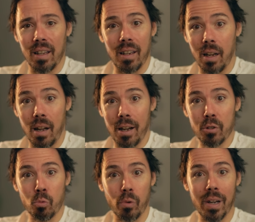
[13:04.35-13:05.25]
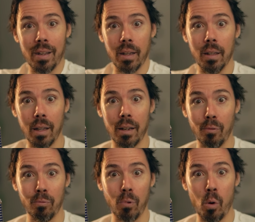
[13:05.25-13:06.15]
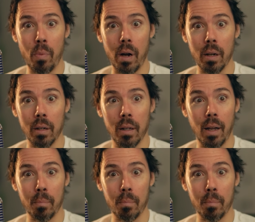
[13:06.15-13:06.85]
And then a guy's reading it like a robot.